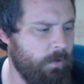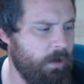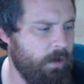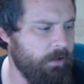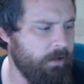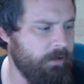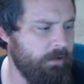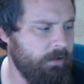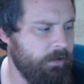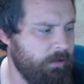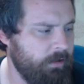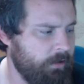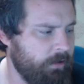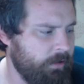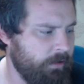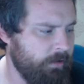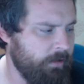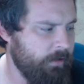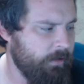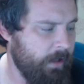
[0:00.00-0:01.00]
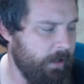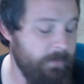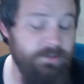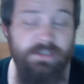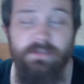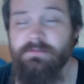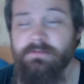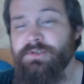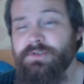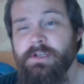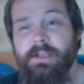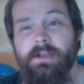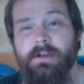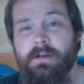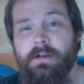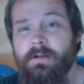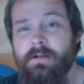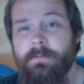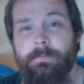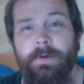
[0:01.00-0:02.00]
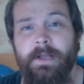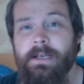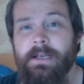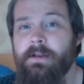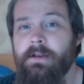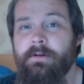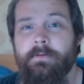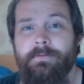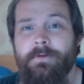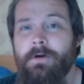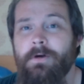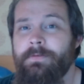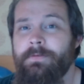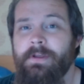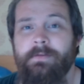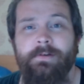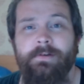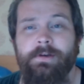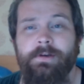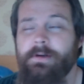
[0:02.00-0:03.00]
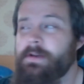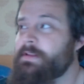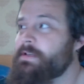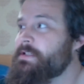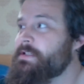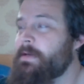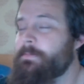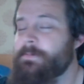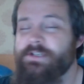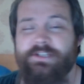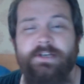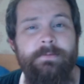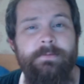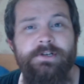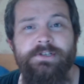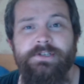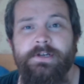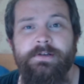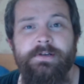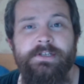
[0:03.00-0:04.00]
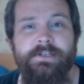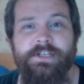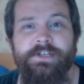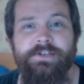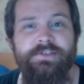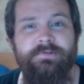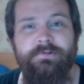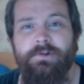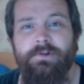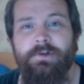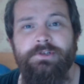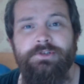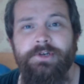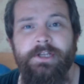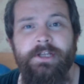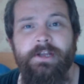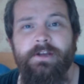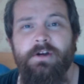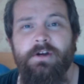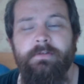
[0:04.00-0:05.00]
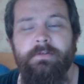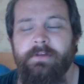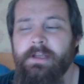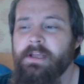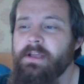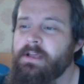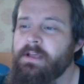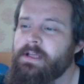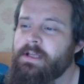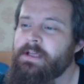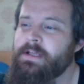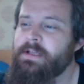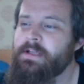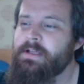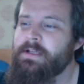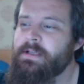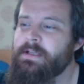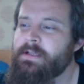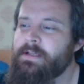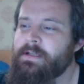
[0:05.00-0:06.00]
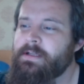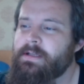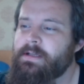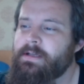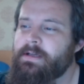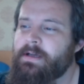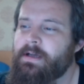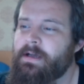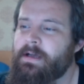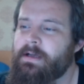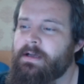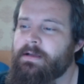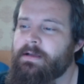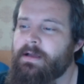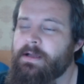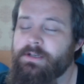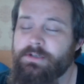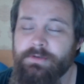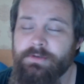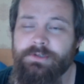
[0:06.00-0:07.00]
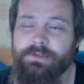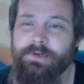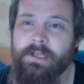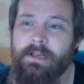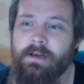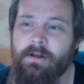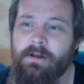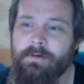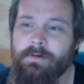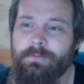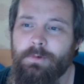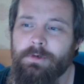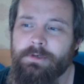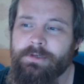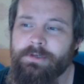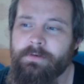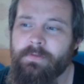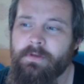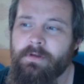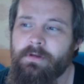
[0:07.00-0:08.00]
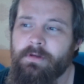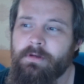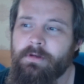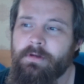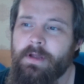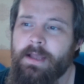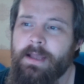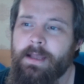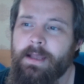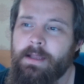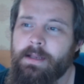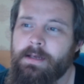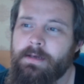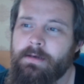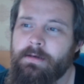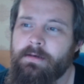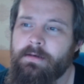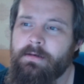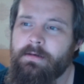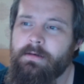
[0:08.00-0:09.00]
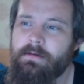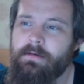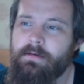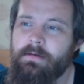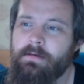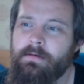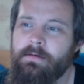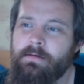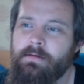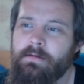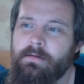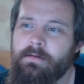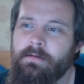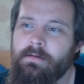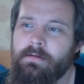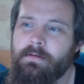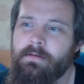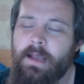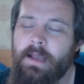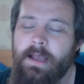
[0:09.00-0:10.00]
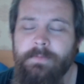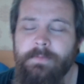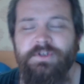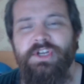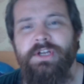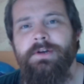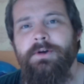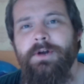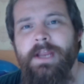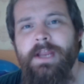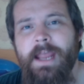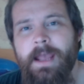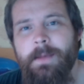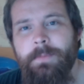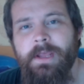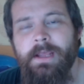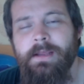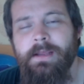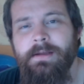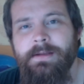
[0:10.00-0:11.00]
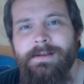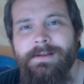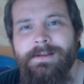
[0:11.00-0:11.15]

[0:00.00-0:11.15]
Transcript: water. I'm still drinking a punt load of coffee, even during the summer. Summer is no excuse for not drinking coffee. I do drink a lot of water, though, and I'm generally happy.